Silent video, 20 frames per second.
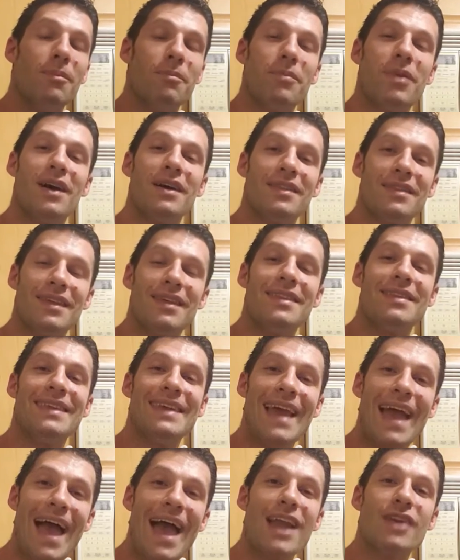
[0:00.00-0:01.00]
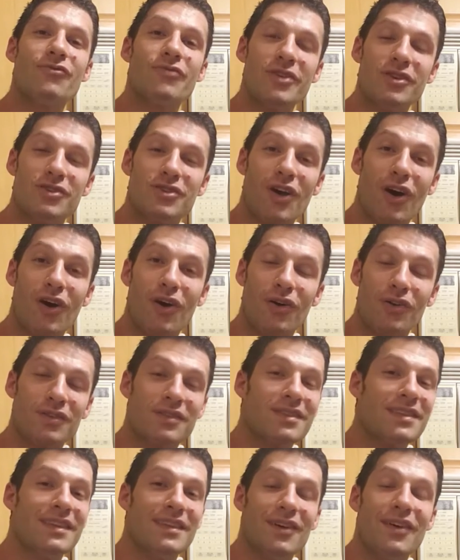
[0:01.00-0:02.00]
But the end
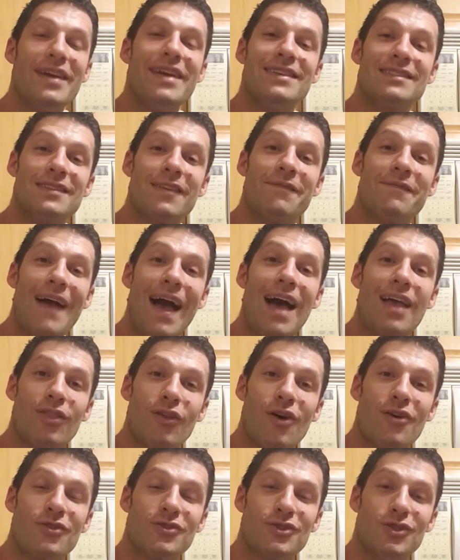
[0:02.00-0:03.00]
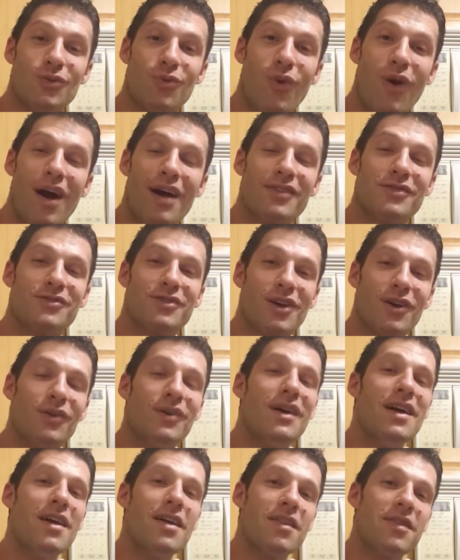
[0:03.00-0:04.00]
result, is the fat loss you want. So
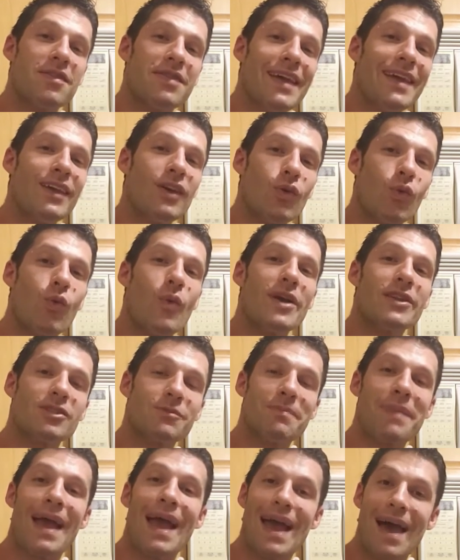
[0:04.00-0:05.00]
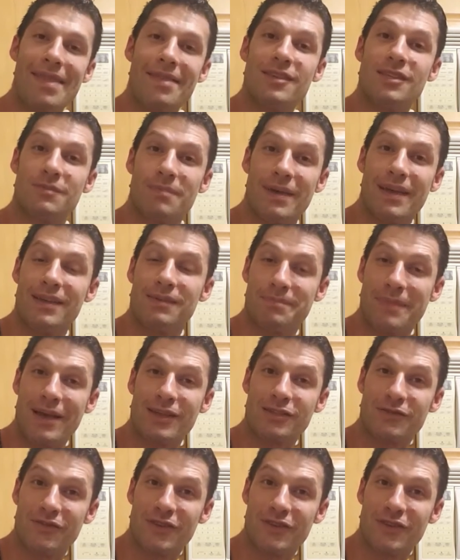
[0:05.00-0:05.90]
think which path is best